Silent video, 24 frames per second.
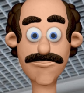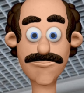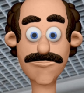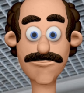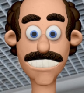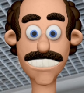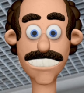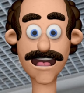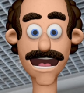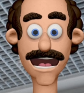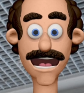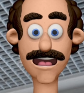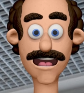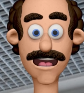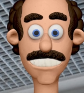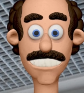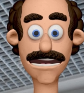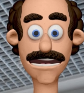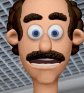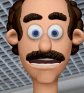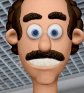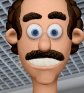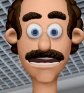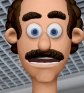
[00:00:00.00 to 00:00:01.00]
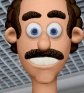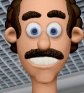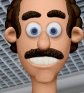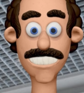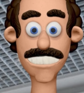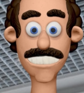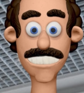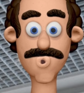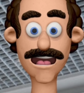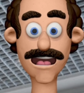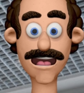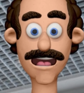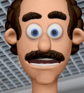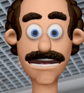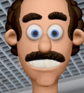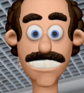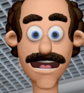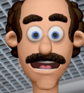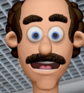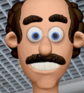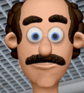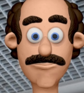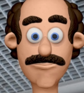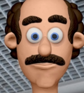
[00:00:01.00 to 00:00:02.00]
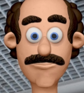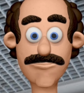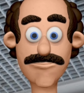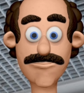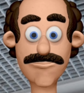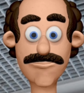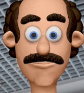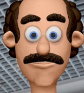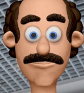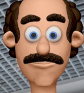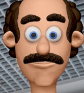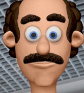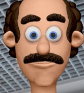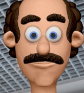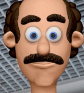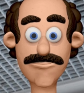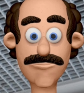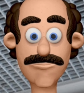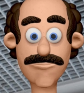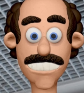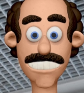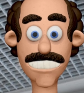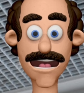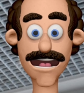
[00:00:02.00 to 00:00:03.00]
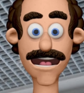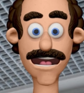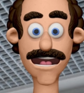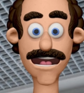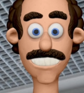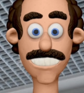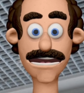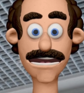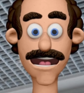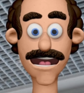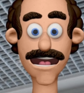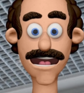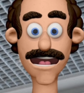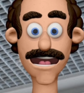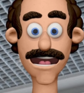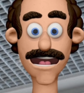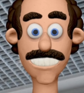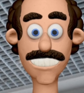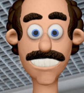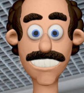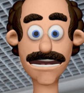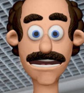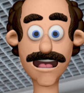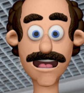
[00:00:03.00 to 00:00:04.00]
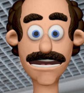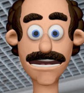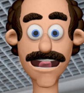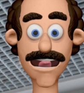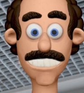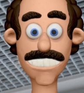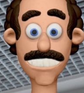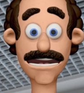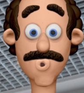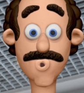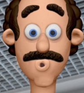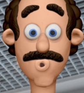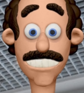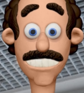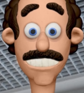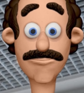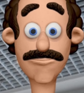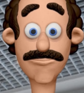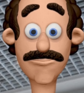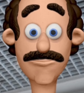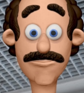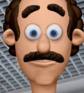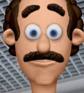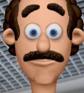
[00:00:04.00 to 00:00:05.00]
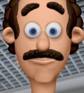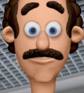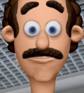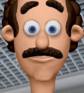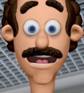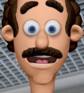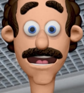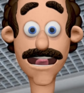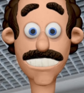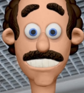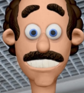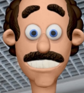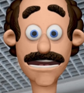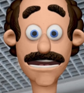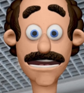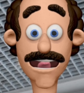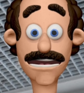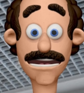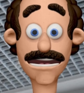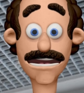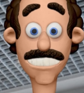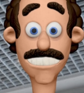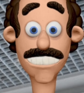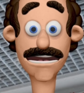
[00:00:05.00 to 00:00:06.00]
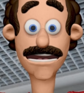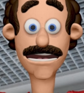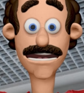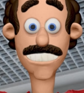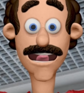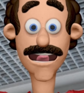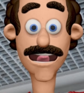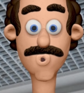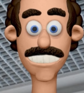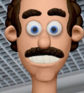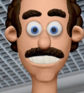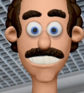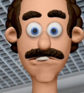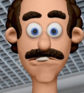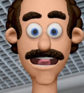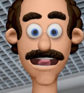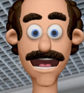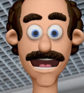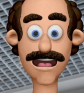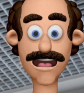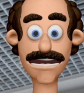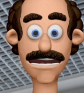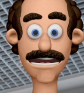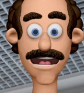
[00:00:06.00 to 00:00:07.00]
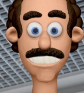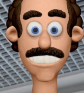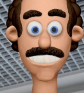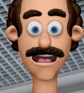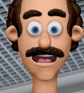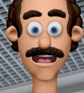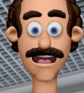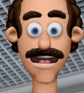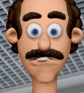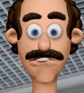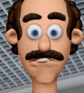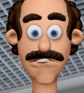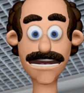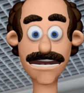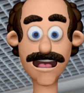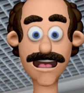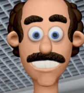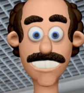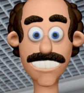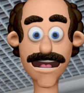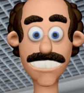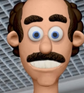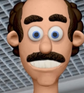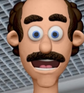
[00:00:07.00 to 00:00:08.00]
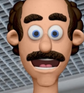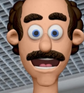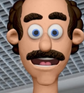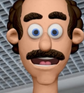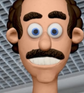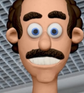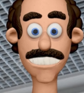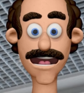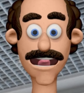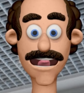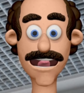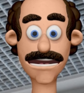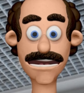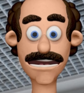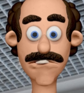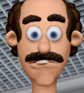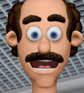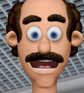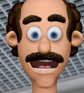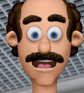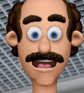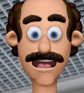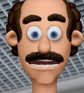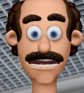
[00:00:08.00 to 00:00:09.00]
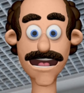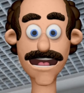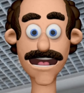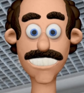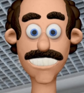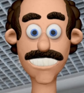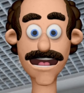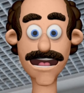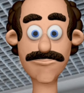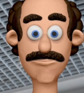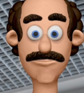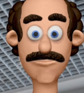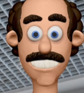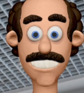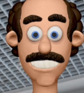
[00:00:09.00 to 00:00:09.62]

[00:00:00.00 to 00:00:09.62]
Fire safety considerations. Depending on the materials used, false ceilings may pose a fire hazard if they are not adequately fire-rated or if